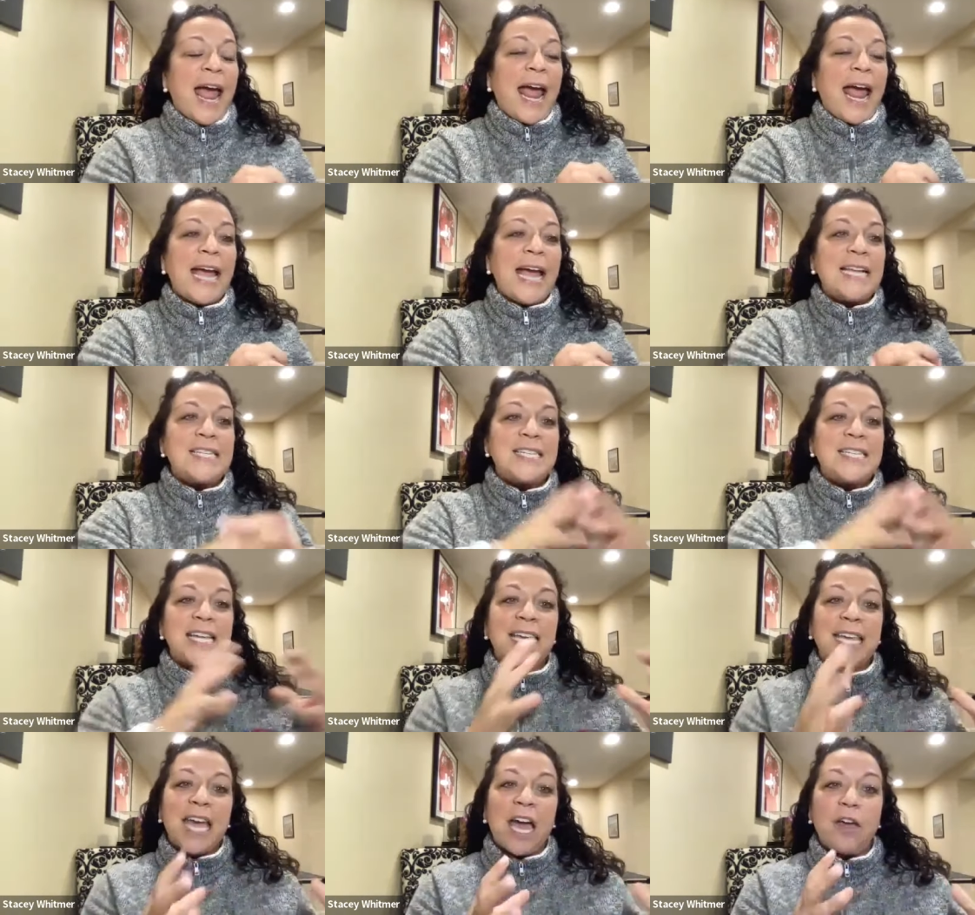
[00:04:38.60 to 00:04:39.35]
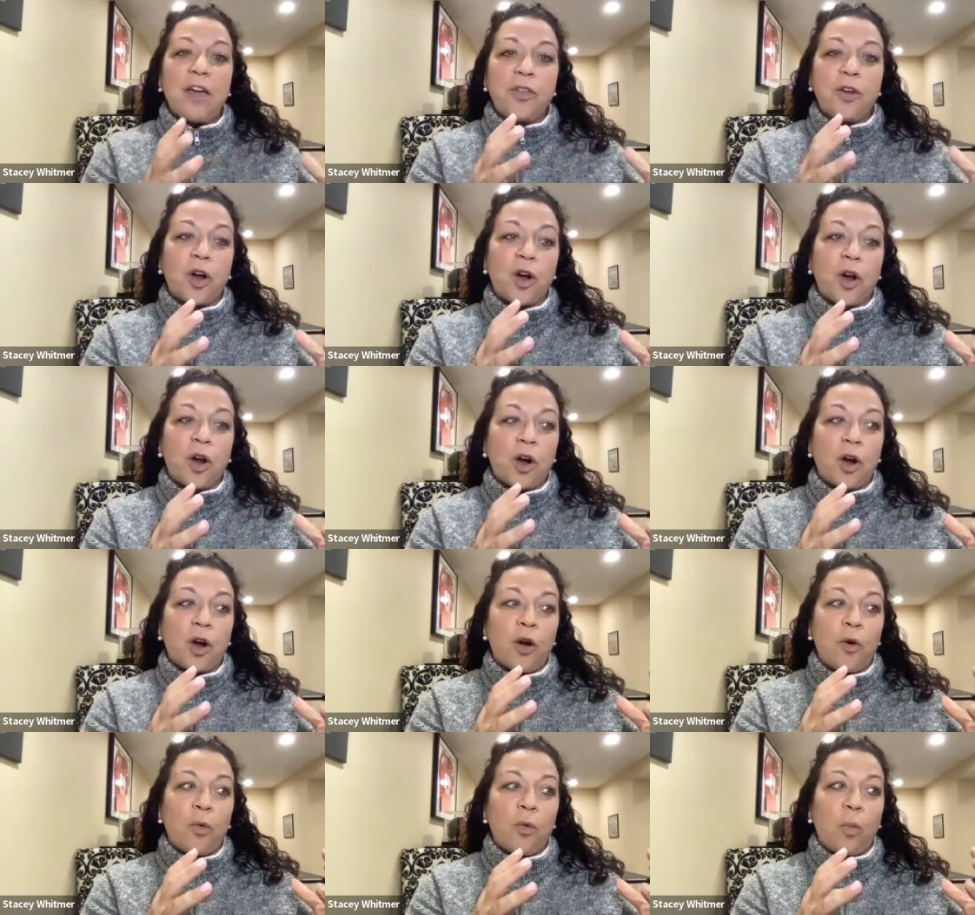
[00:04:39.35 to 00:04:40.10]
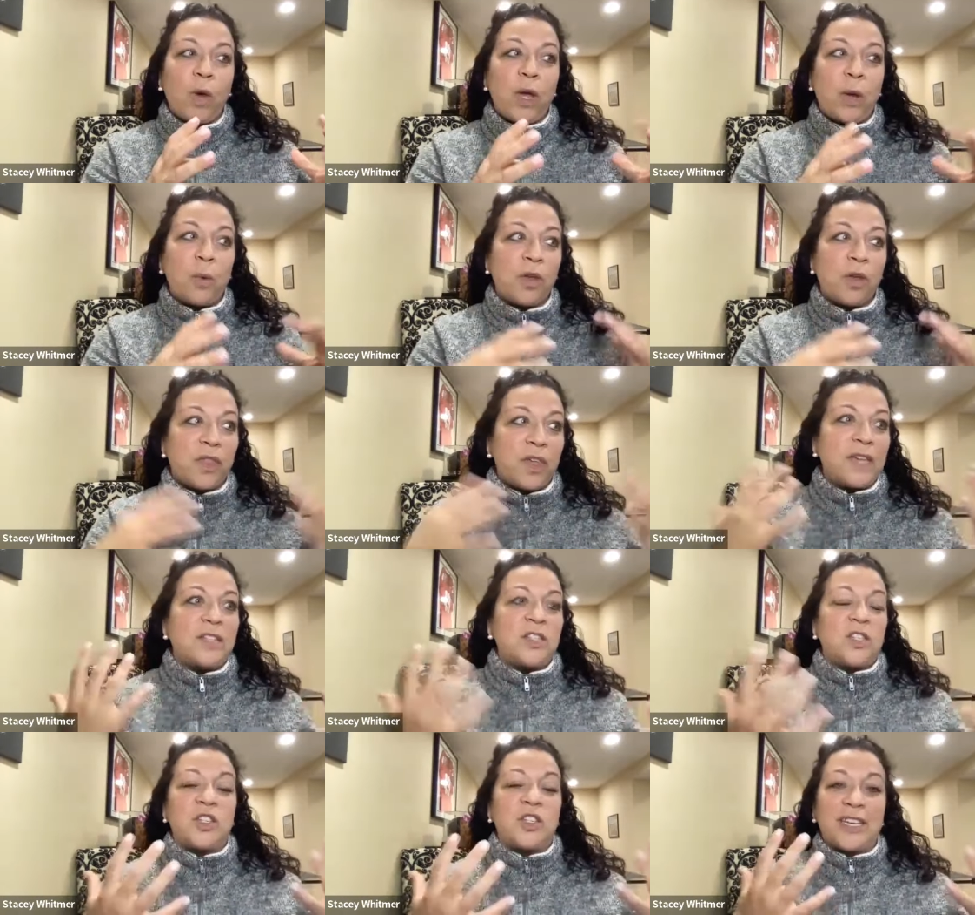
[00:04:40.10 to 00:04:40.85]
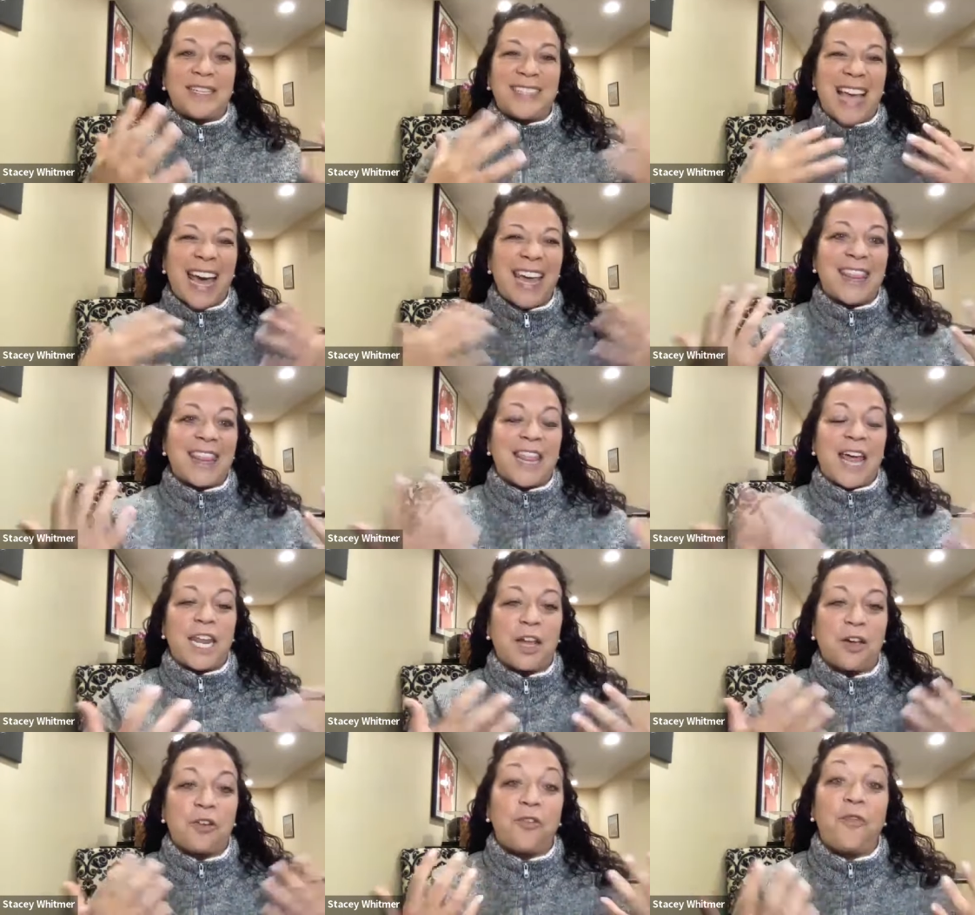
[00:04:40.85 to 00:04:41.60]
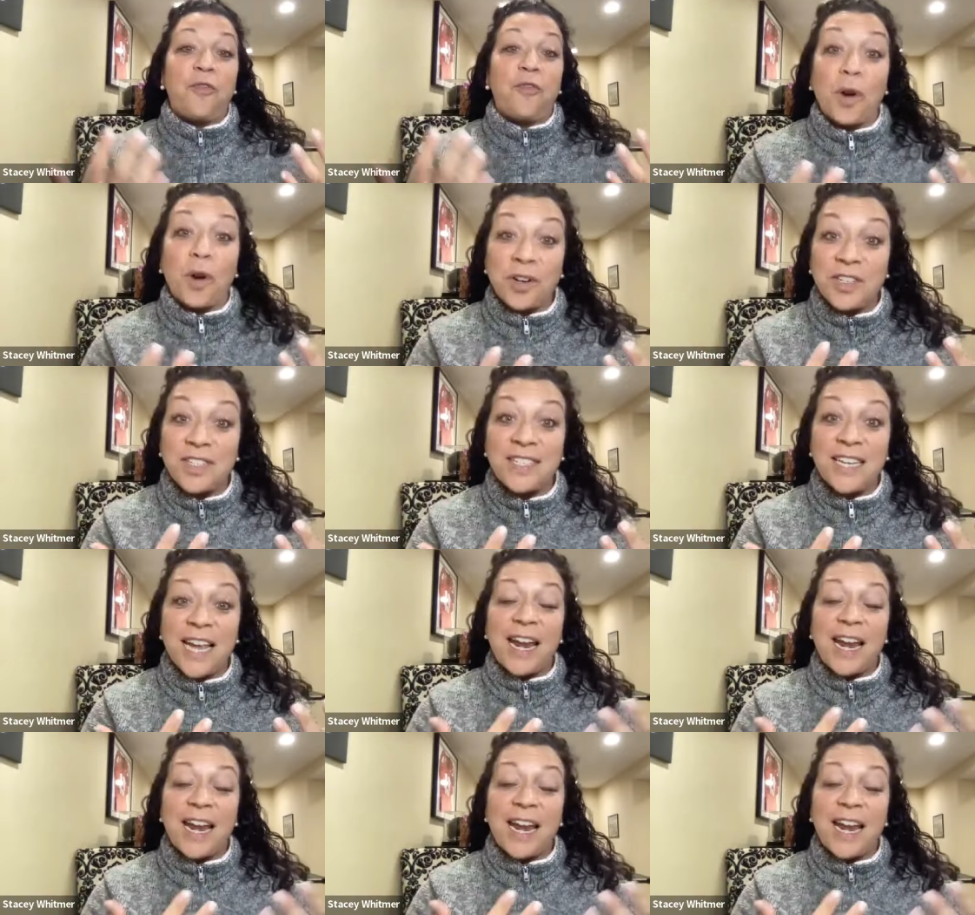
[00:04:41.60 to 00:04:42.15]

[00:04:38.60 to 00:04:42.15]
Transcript: And together we were this just athletic force.